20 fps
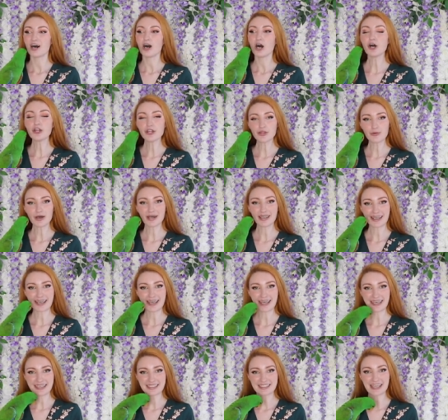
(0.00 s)
On the one
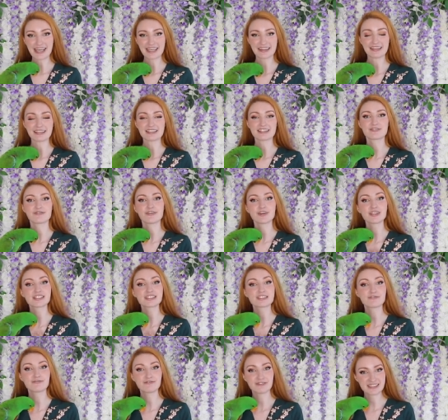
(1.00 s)
hand, I think it's very
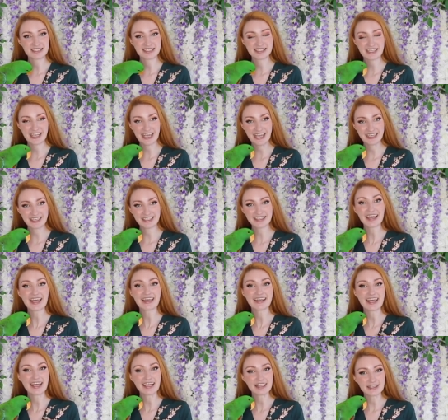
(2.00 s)
sophisticated
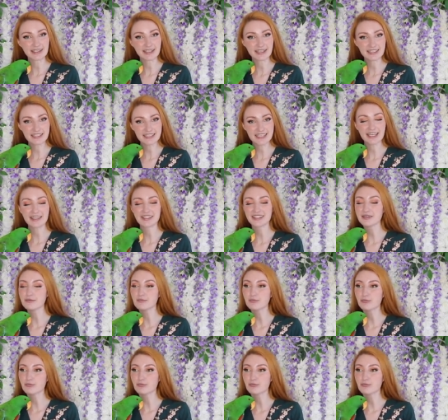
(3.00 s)
and elegant and the